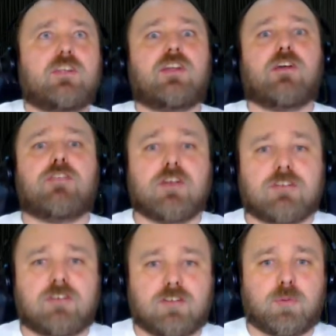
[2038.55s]

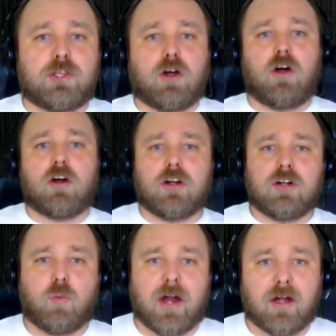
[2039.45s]
differences with the
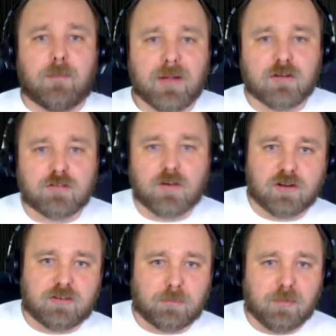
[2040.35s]
hardware, but as
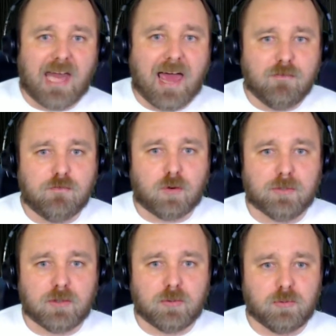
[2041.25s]
far as the
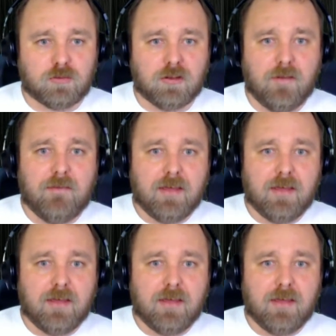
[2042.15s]
platform goes